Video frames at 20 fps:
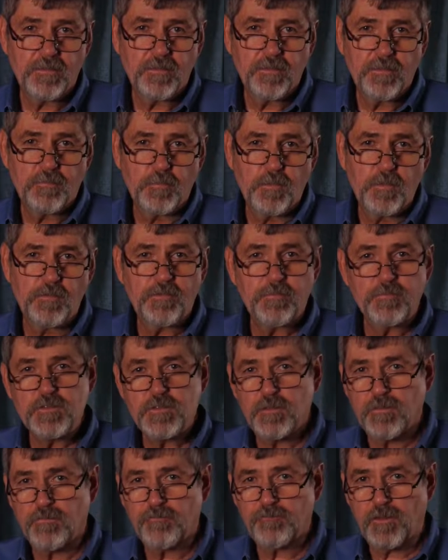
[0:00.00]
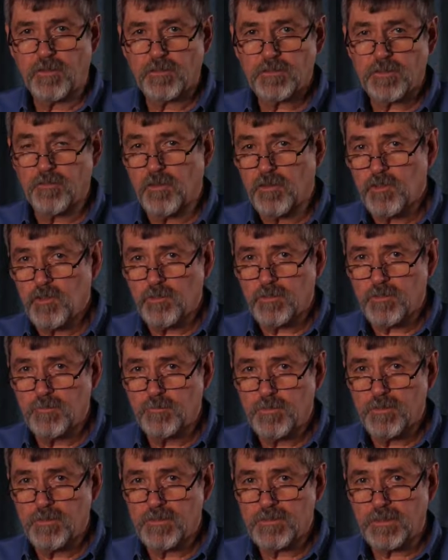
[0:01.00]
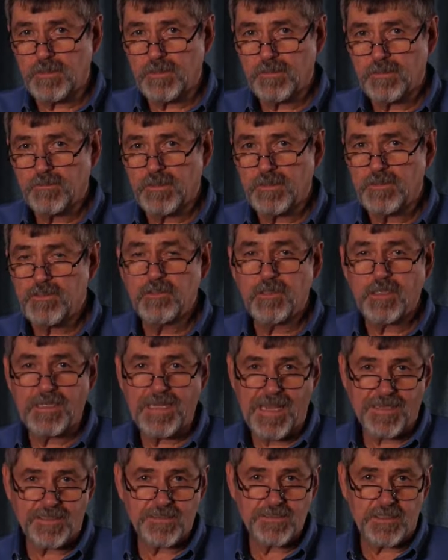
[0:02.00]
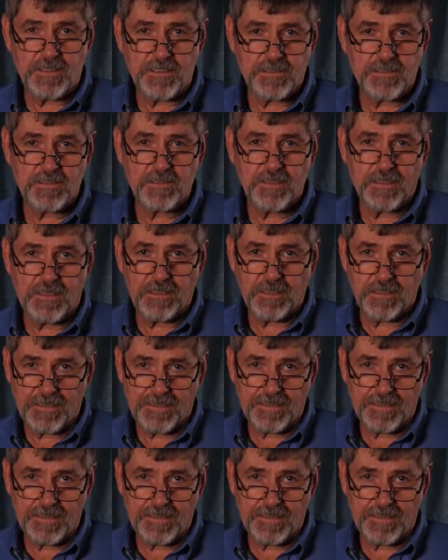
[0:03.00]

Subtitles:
move them to a folder on your computer that you can access at a later